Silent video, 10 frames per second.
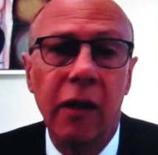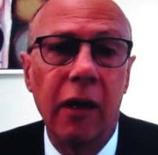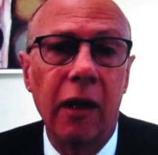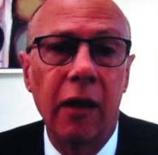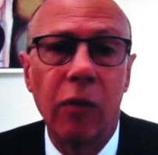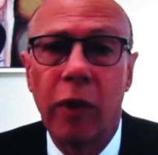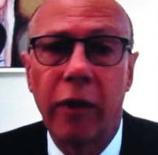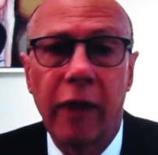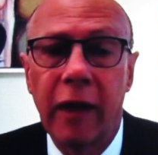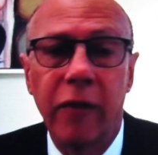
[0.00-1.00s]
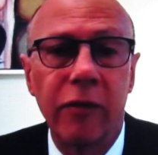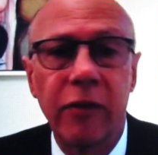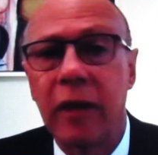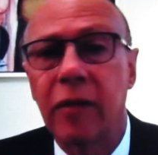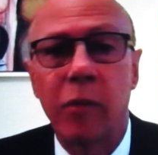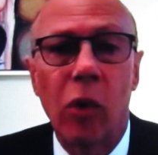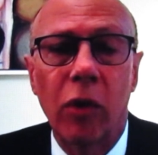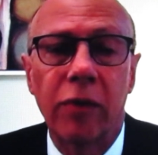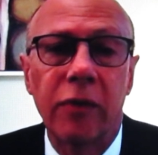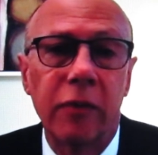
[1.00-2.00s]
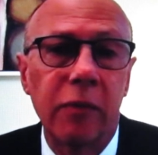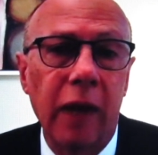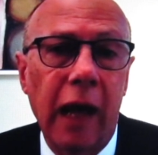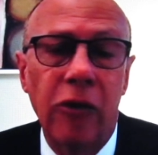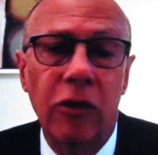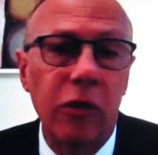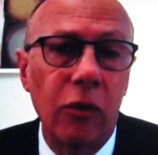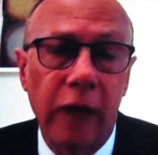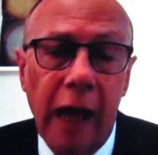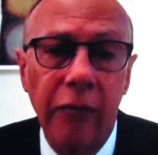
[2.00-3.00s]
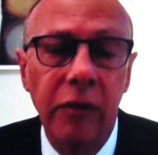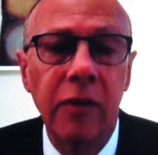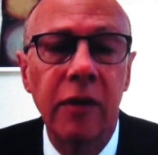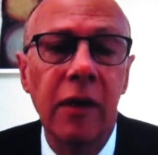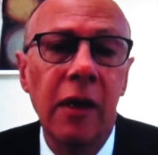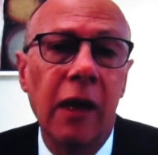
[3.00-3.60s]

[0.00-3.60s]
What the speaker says: whether they have ticked the box for action or they haven't,